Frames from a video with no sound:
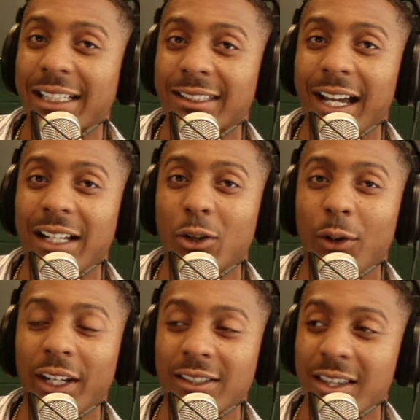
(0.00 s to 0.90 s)
night
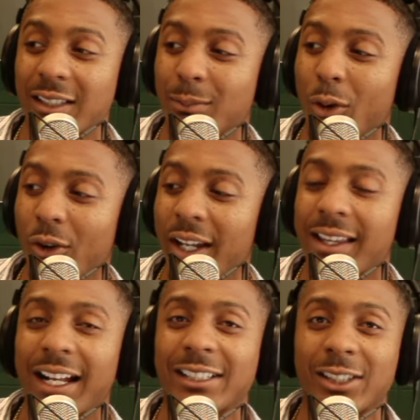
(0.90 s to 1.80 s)
going into this morning
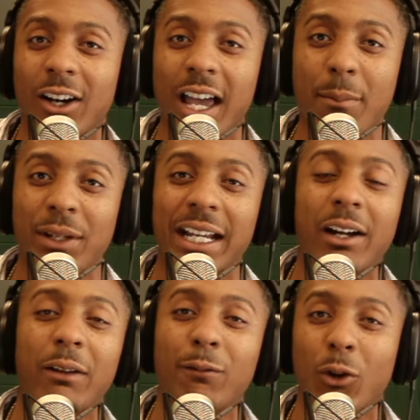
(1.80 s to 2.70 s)
that I saw happening
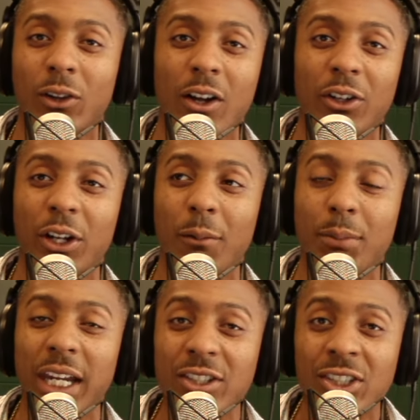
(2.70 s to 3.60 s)
out at Fort Lauderdale
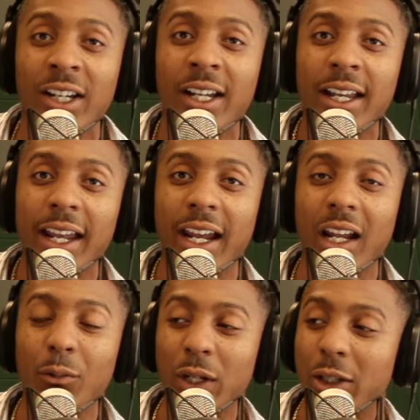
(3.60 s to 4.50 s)
Beach.
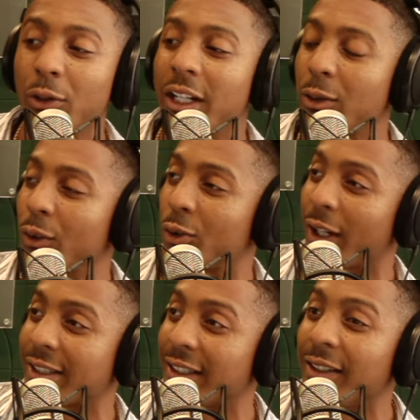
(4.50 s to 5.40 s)
And we do need to
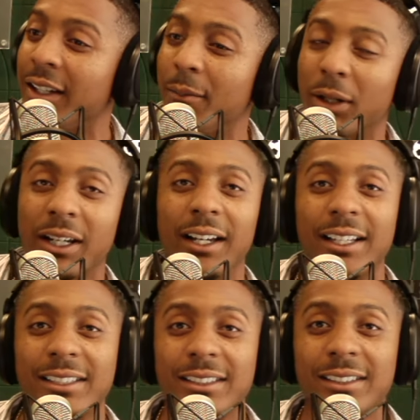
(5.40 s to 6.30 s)
address it
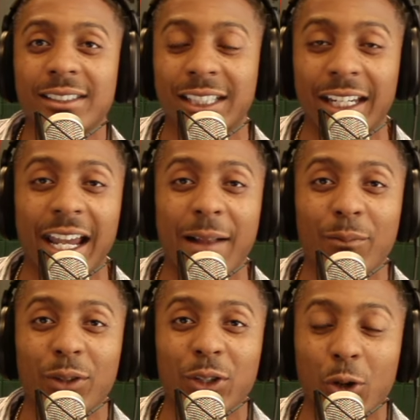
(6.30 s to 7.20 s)
because,
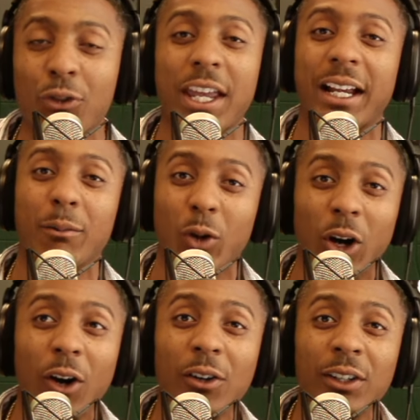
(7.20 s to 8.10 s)
C-Cat, you think I'm
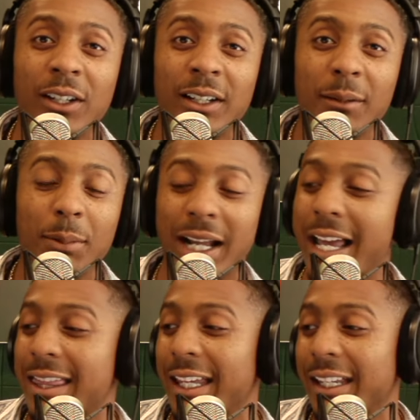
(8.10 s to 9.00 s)
wrong, but
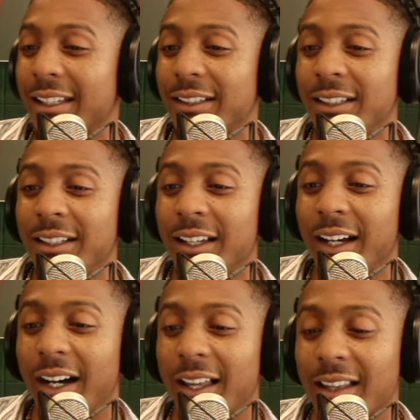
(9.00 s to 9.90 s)
I think
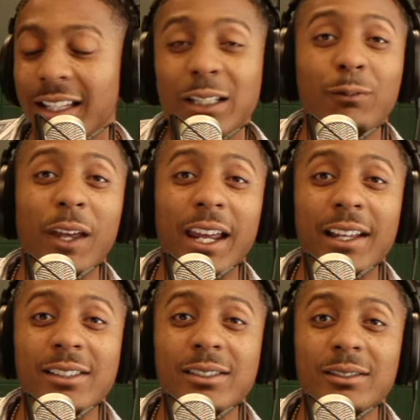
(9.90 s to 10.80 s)
that these
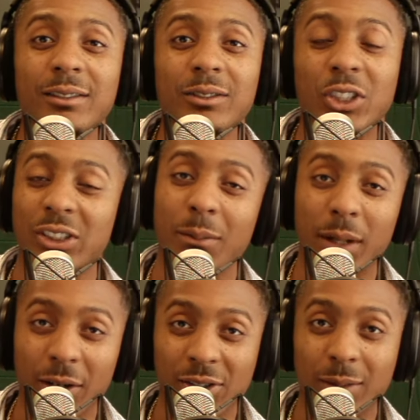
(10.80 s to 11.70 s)
fans just
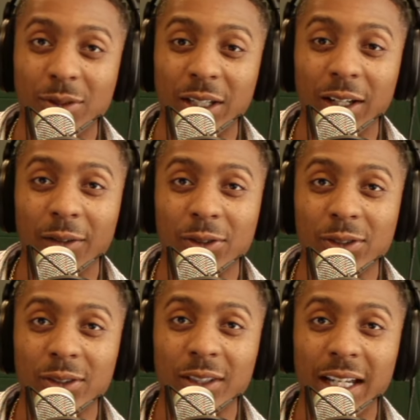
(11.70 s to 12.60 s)
embarrassed themselves
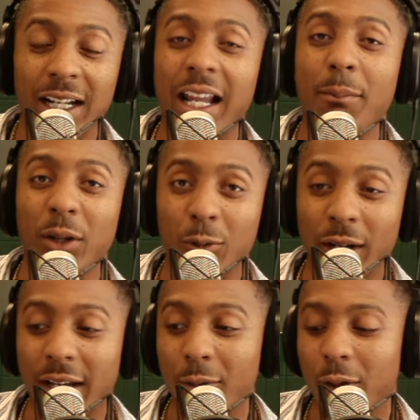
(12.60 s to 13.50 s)
in an epic
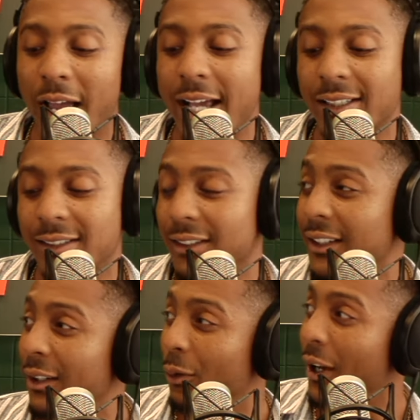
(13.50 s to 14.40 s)
way. We'll
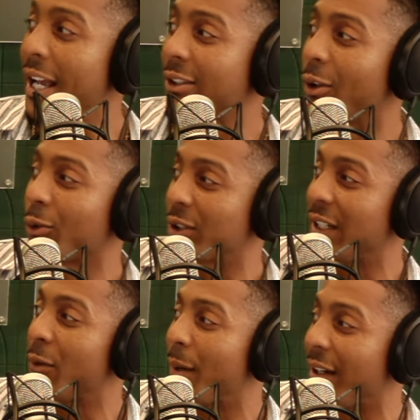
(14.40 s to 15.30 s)
ask Uncle
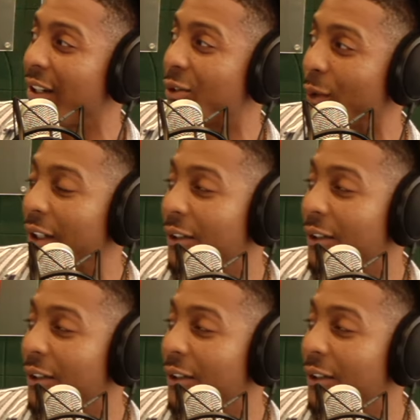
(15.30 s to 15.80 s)
Steve about it as well.